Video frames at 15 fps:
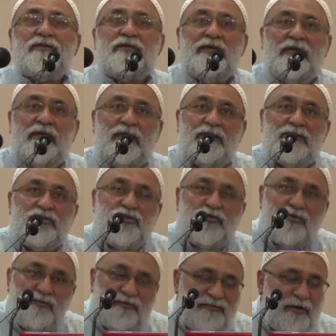the
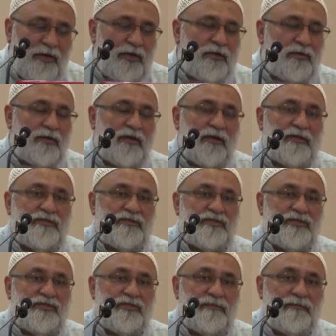true
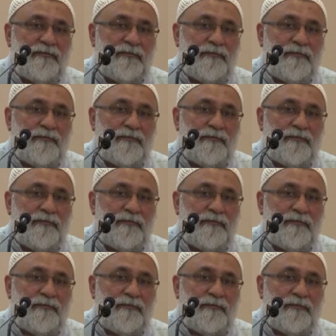followers.